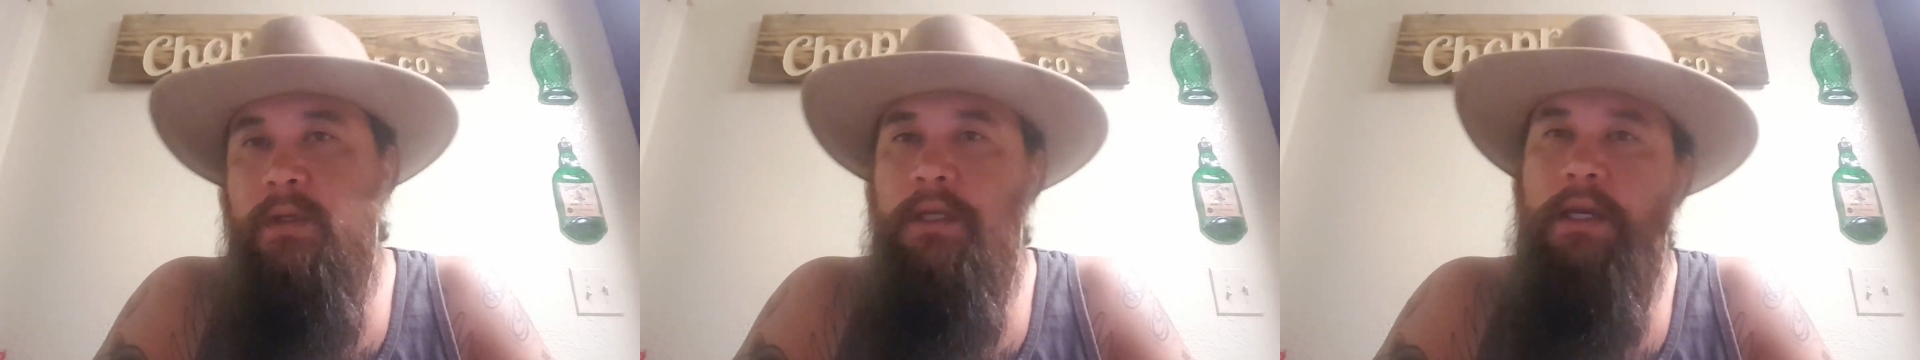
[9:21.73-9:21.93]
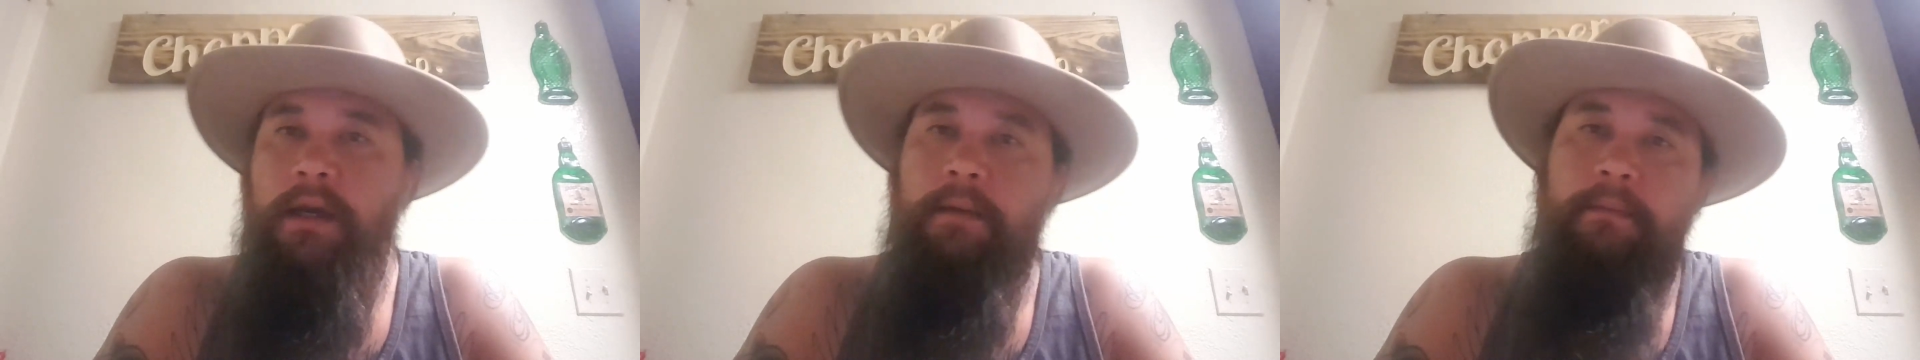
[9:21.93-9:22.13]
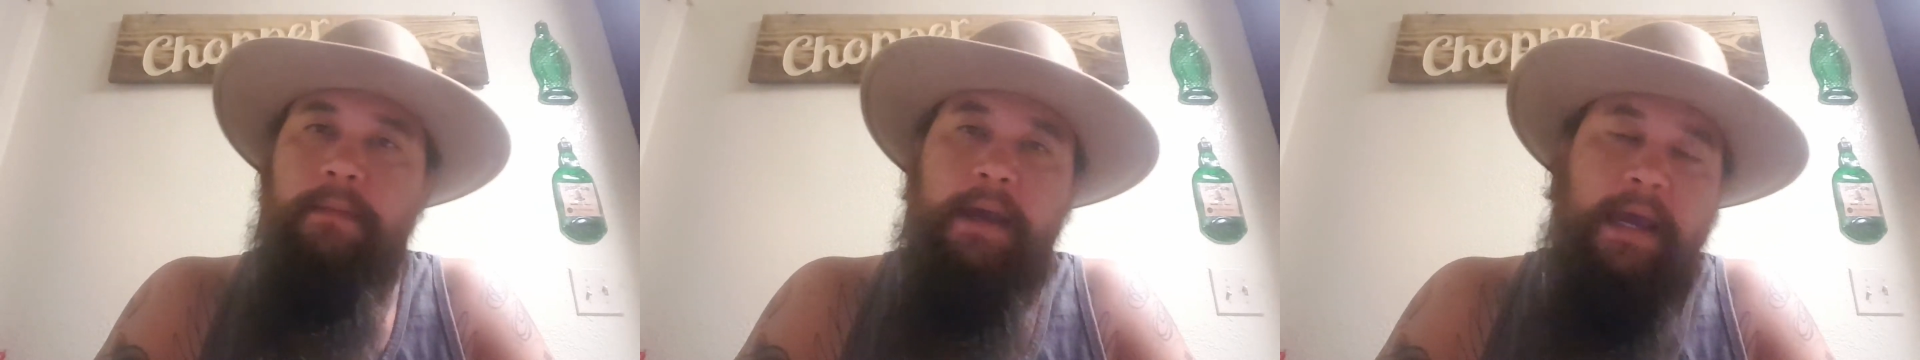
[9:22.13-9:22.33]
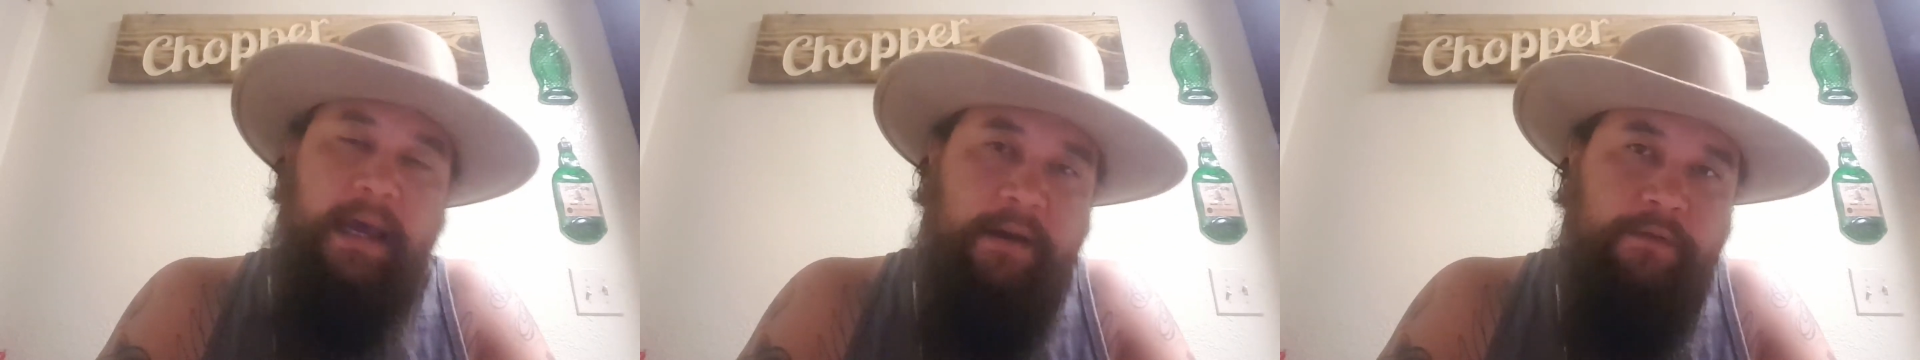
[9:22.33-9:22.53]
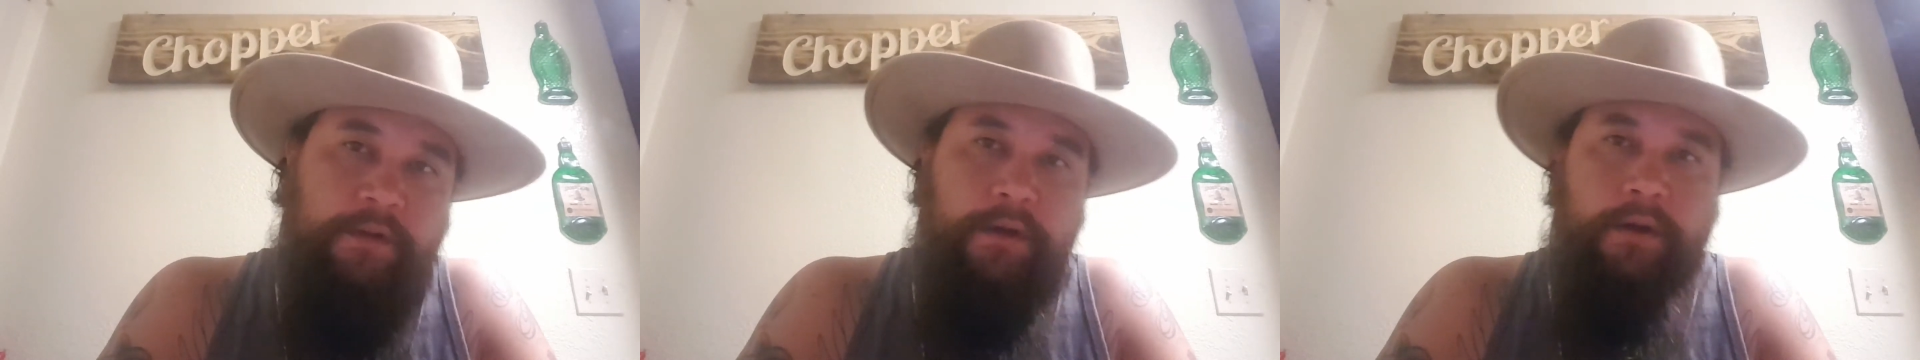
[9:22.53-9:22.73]
would come
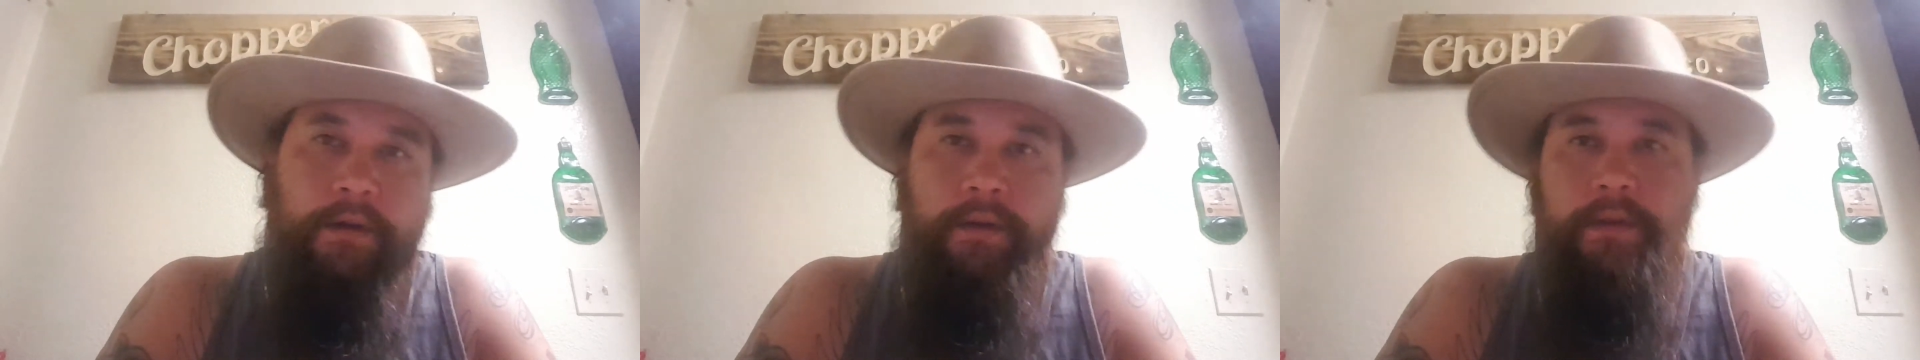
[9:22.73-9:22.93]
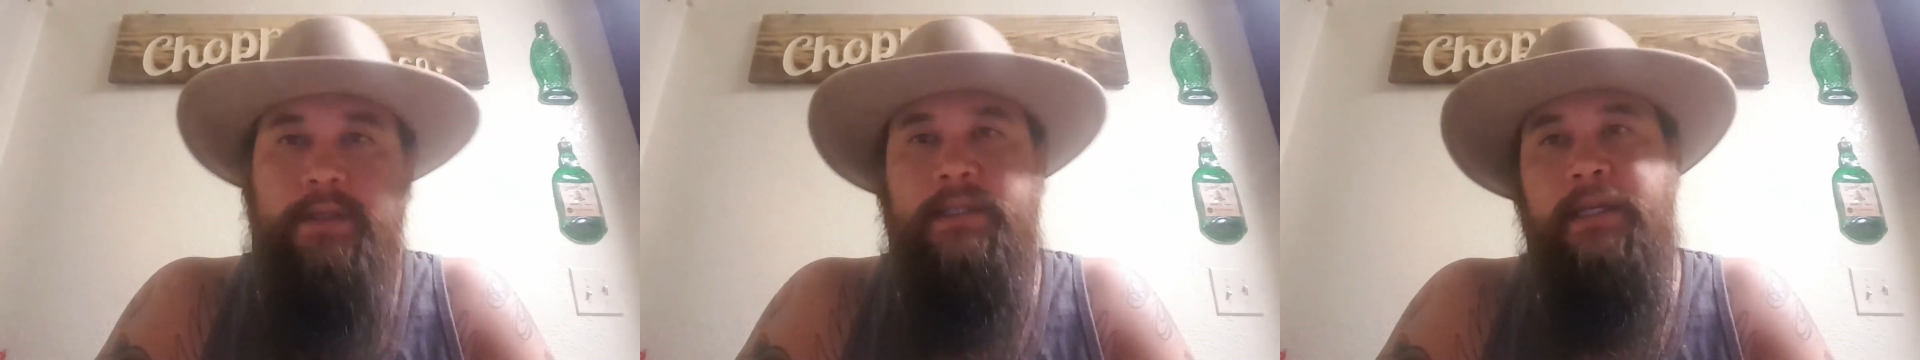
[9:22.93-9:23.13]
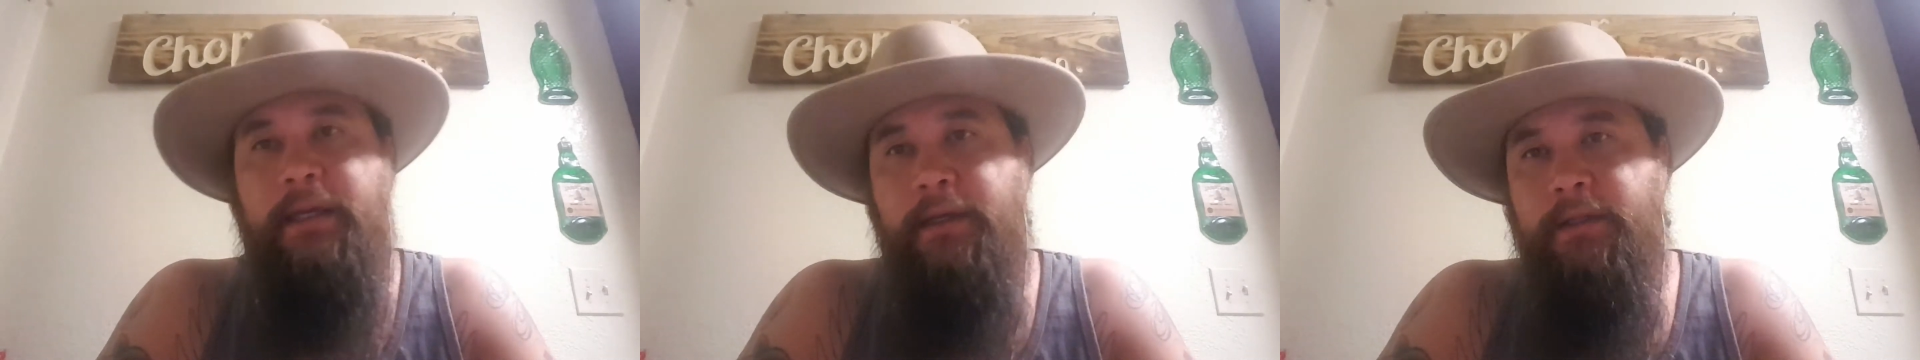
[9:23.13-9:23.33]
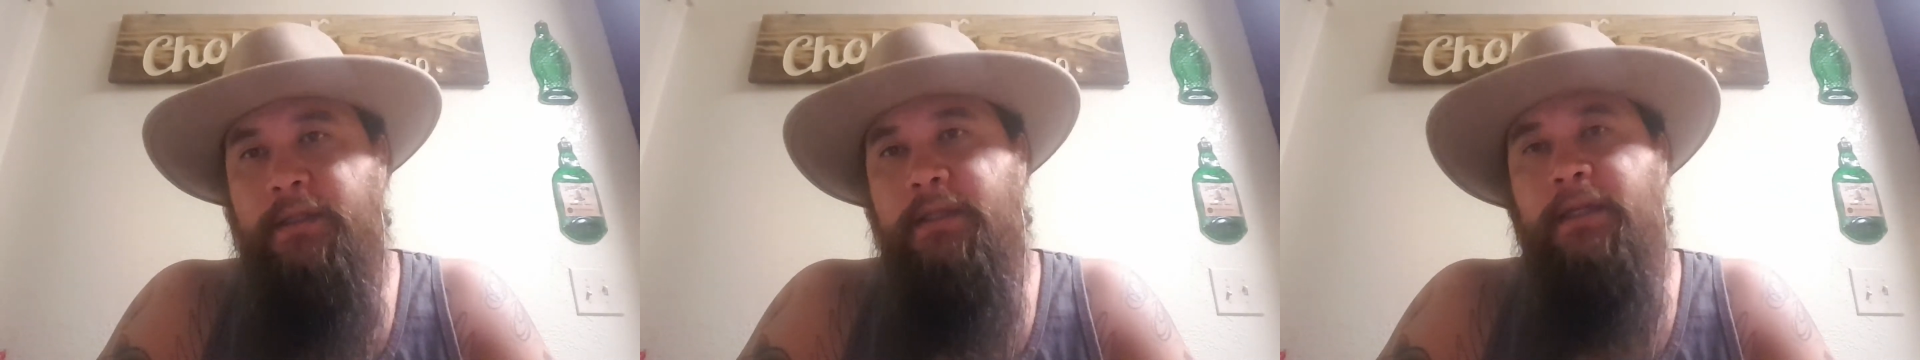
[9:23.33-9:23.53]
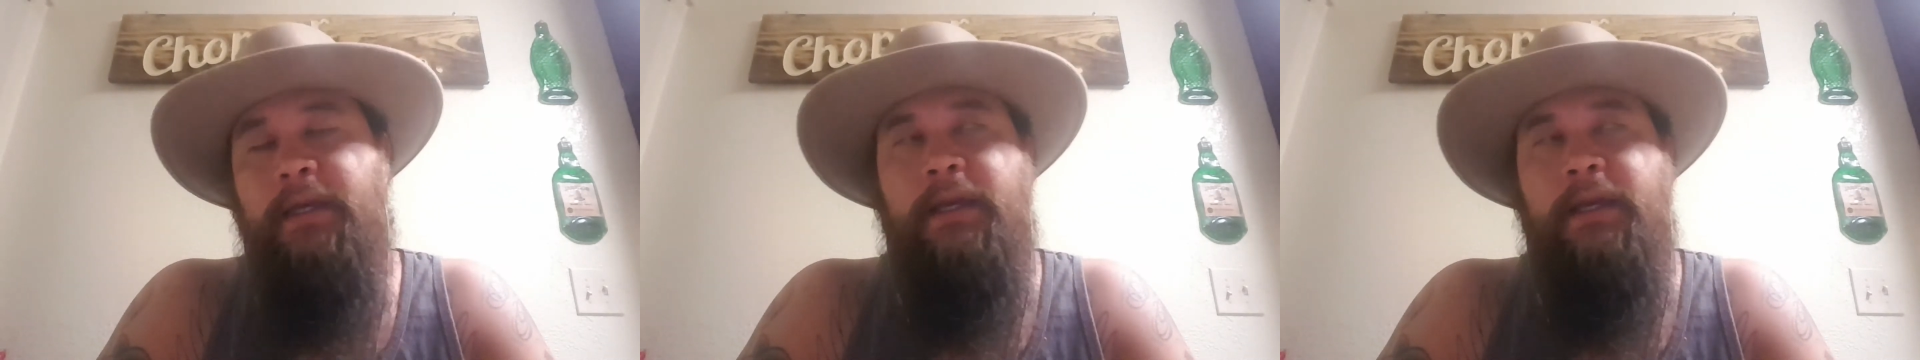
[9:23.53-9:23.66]
after the sales